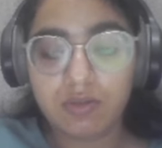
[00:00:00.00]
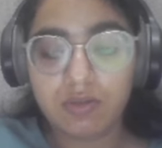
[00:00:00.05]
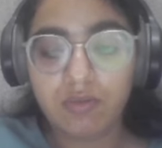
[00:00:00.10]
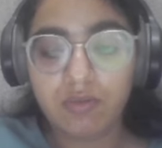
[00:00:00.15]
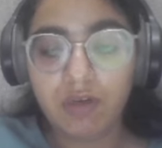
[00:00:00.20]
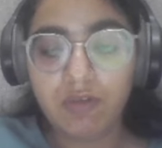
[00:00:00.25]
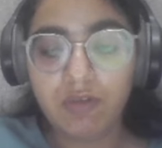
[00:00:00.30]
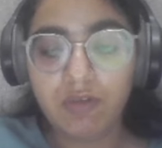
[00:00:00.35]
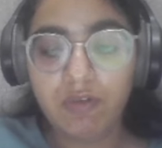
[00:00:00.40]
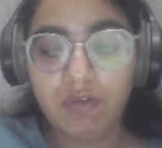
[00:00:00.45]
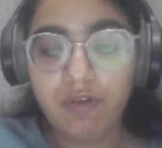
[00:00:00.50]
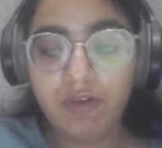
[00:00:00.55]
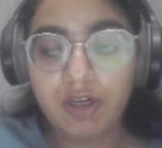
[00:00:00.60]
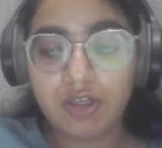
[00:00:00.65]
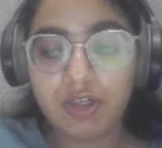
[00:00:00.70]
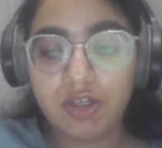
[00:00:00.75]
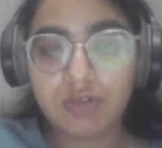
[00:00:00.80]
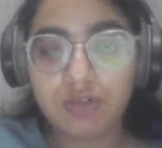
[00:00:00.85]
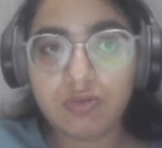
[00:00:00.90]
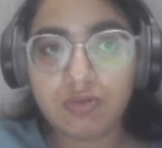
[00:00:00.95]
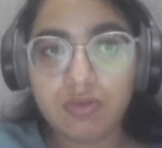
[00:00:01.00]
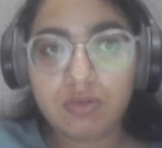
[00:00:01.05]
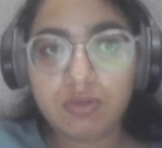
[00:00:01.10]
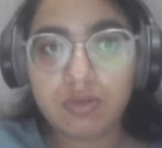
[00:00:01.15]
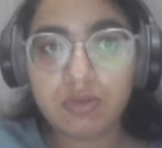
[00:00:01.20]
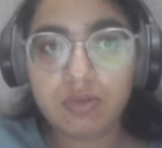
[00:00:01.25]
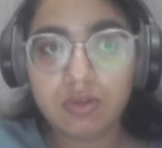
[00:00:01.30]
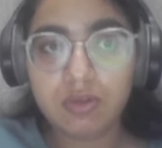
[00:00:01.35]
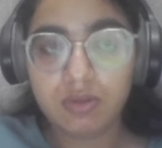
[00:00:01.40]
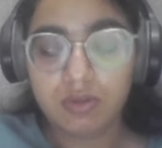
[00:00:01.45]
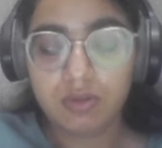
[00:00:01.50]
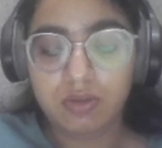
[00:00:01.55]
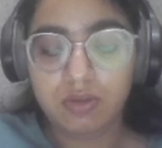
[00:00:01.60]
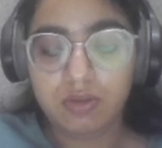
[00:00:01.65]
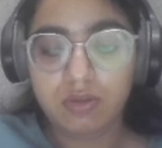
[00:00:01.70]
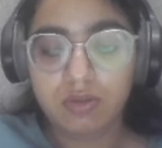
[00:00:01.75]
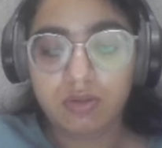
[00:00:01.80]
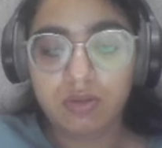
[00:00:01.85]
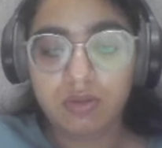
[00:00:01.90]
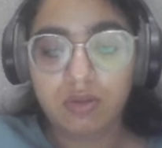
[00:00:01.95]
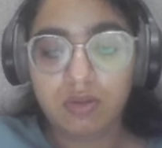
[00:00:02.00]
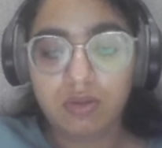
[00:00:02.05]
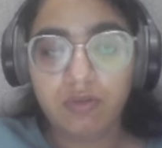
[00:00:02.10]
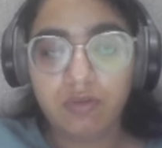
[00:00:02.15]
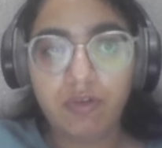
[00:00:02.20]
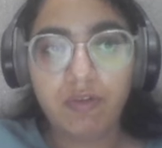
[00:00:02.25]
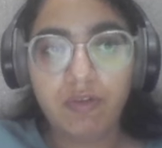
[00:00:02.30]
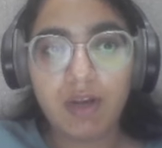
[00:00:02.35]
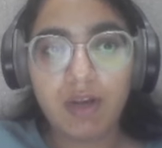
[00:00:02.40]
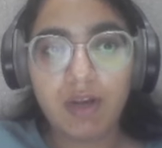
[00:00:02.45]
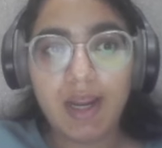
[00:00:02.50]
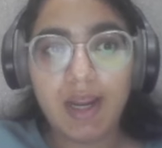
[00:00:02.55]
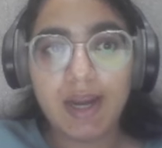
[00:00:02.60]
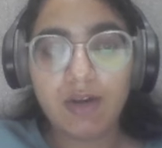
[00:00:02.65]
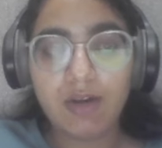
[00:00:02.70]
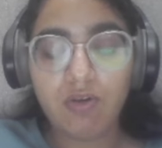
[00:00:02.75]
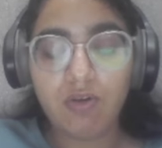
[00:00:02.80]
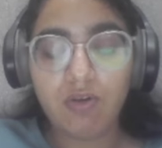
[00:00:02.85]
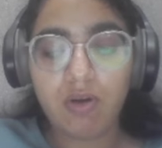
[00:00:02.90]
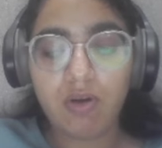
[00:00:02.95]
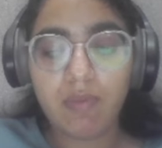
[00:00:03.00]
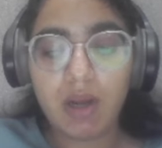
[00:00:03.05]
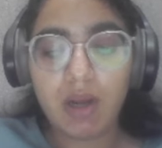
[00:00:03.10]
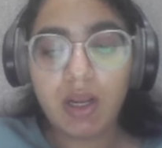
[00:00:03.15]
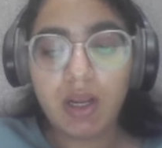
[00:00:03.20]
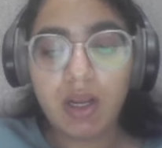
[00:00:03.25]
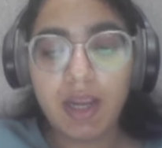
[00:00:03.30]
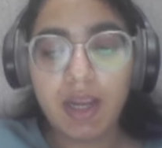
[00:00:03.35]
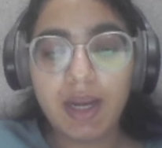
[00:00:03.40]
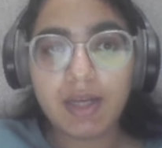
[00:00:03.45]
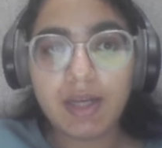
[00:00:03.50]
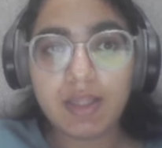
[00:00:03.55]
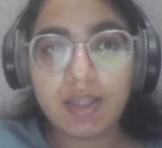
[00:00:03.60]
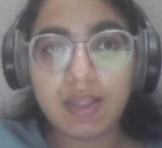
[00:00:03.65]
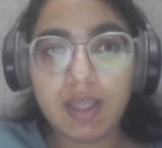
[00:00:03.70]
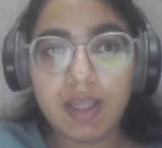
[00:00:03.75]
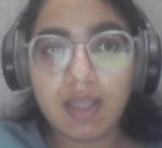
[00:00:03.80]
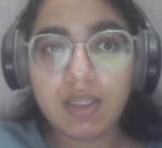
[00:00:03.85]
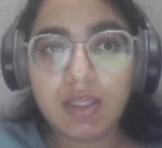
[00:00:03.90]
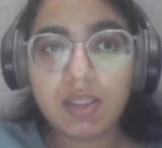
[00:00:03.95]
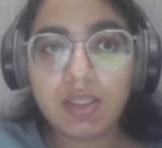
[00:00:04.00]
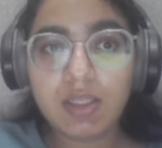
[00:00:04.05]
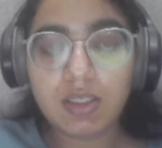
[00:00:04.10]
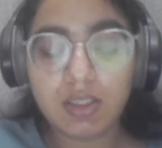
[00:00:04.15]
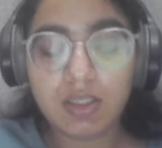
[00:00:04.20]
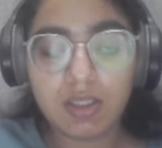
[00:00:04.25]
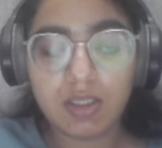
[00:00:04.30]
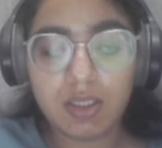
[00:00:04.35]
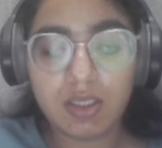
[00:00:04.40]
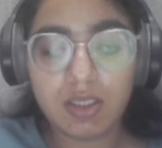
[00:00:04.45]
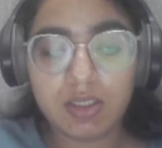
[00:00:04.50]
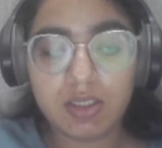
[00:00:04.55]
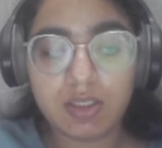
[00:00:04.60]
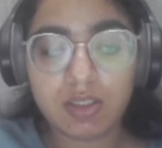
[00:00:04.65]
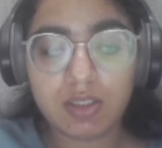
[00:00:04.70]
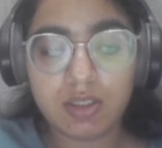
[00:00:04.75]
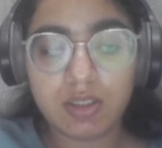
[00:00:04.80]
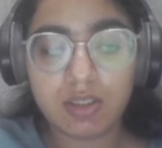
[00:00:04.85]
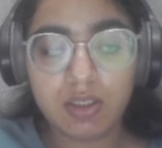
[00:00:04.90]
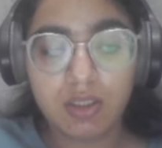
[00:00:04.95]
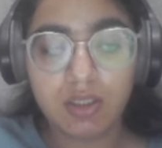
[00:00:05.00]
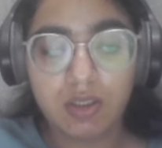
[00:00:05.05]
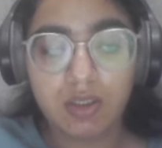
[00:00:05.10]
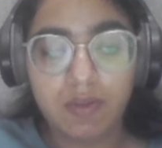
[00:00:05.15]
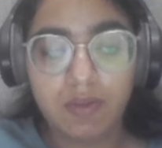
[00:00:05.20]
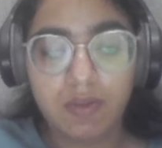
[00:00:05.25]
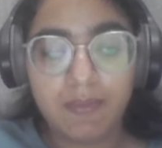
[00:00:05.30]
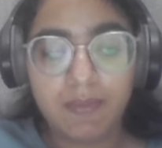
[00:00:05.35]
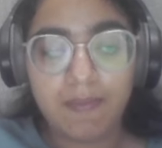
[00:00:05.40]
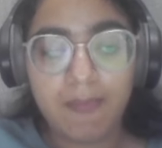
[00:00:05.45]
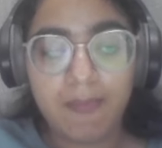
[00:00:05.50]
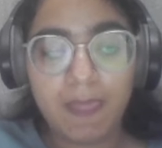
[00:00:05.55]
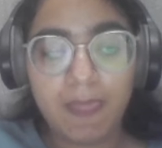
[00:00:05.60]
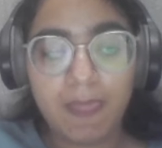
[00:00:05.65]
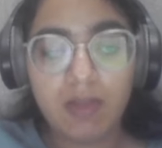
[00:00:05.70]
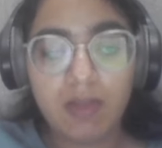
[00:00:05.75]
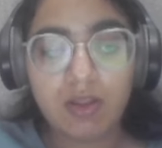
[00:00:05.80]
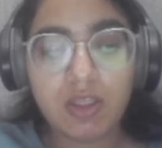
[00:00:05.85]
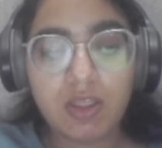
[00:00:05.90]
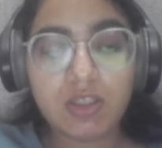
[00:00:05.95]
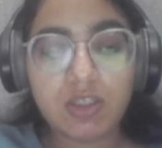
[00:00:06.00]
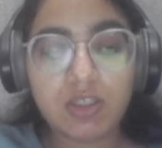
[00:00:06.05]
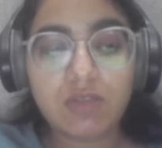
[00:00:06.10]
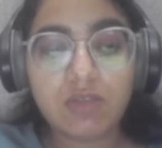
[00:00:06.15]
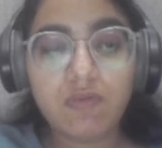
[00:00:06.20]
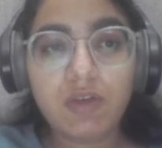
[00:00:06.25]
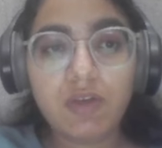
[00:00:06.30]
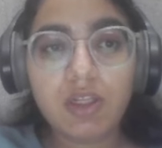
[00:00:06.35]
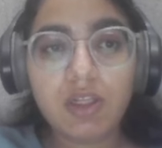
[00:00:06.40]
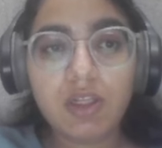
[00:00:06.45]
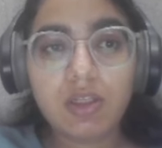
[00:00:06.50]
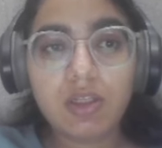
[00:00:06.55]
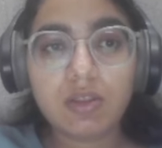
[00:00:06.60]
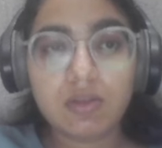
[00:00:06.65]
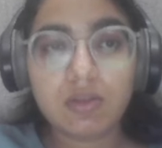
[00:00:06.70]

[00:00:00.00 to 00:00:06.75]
what we will do, we will add comma and then this will,